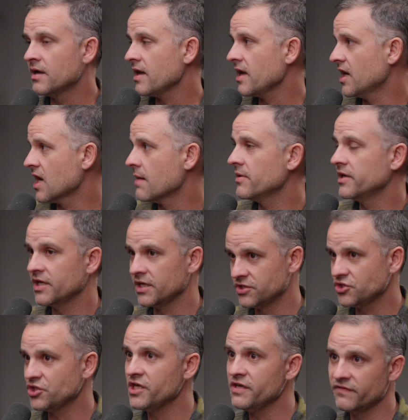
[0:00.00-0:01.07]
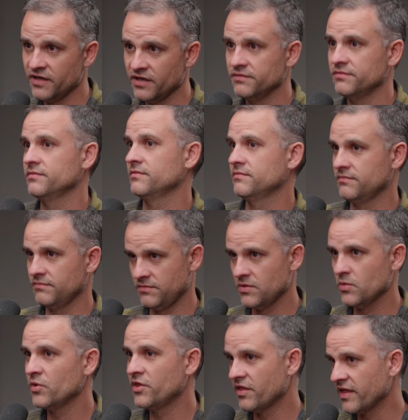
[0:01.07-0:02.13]
and I'm going to achieve it
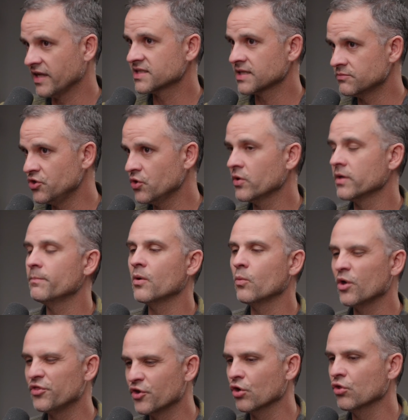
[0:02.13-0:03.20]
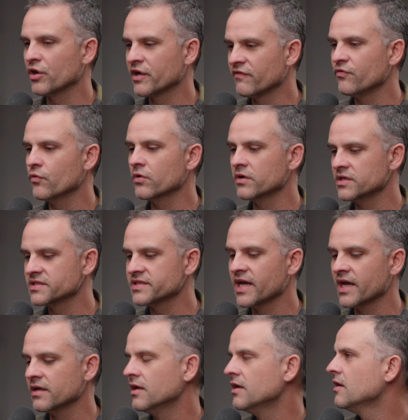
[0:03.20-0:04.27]
with the things I'm doing." But what they're looking for is
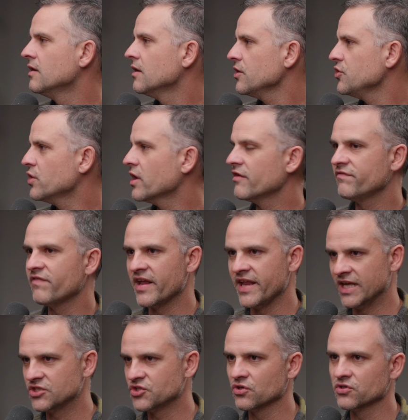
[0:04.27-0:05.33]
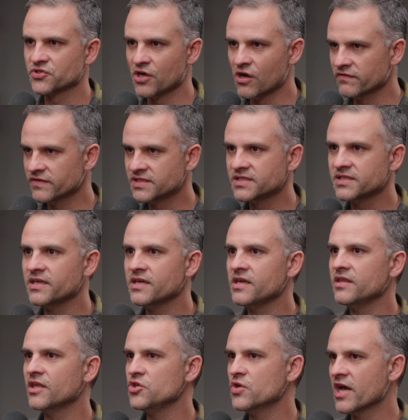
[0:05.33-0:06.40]
that you have financial
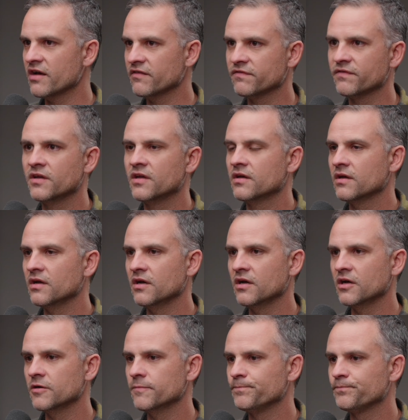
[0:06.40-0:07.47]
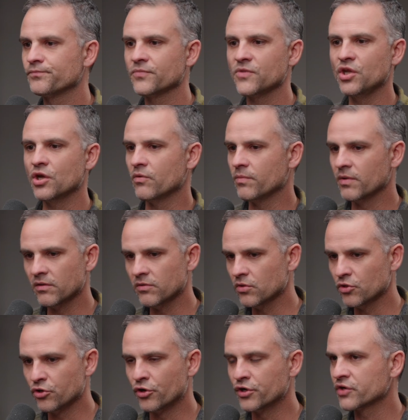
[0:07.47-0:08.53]
solvency, that you have um, you know,
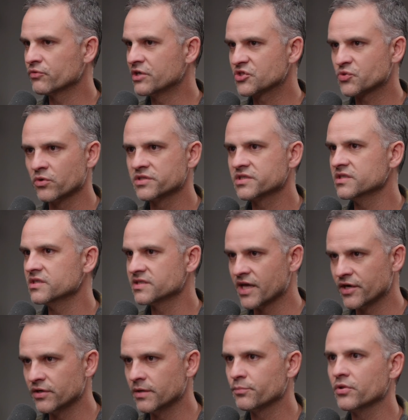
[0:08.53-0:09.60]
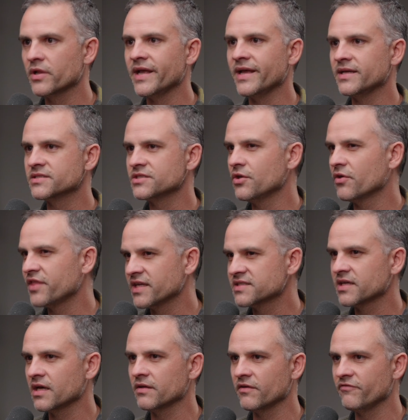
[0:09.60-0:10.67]
learning resources that are in place, you know,
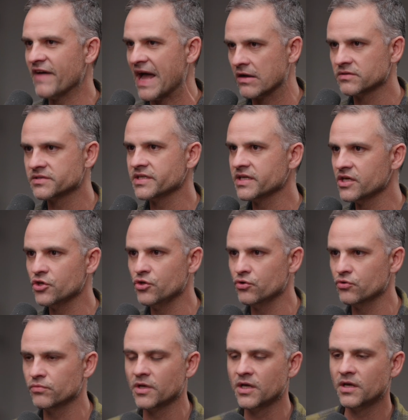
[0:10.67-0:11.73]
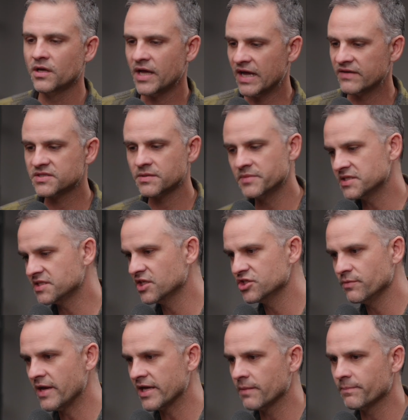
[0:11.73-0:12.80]
things that faculty who mm-hmm. have some
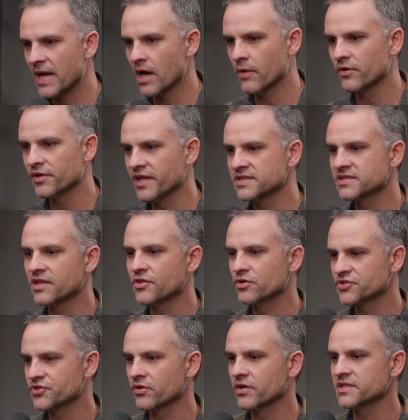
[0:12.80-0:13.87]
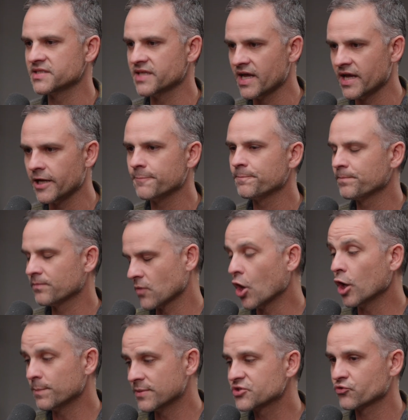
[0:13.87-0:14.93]
decision making power, things that they're still going to say
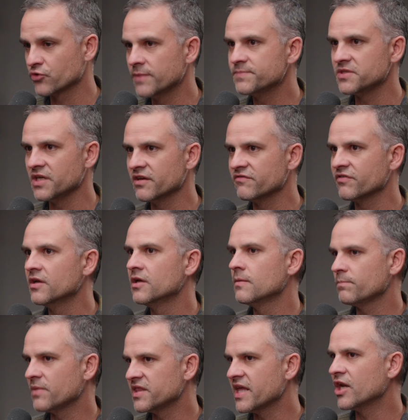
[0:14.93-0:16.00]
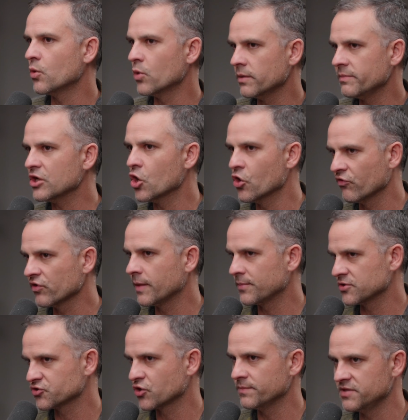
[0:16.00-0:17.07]
are prescriptive, right. but they don't want to be overly
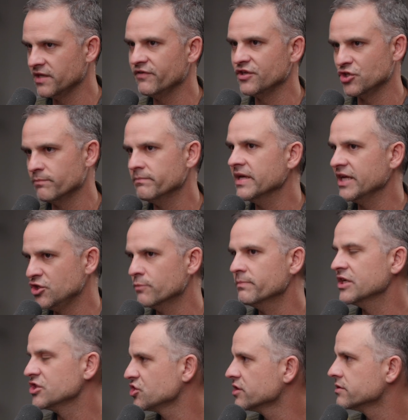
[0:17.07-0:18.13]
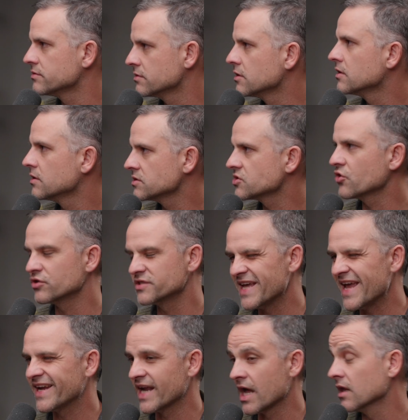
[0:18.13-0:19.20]
prescriptive in your in your mission. So they're
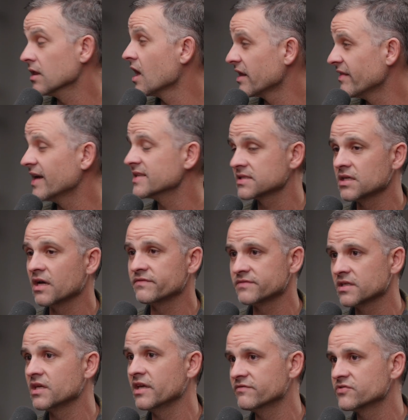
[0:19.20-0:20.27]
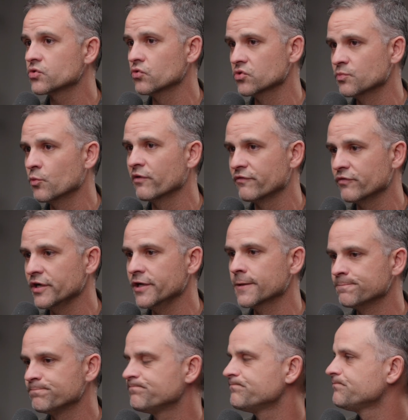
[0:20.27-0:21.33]
taking out a lot of that stuff to give schools more
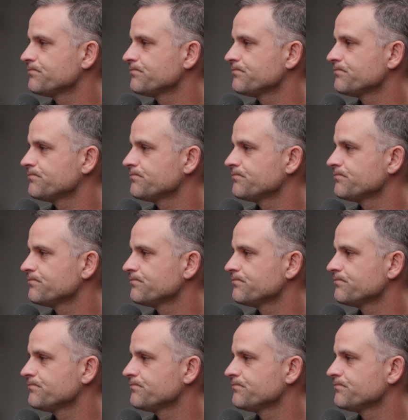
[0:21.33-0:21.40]
freedom.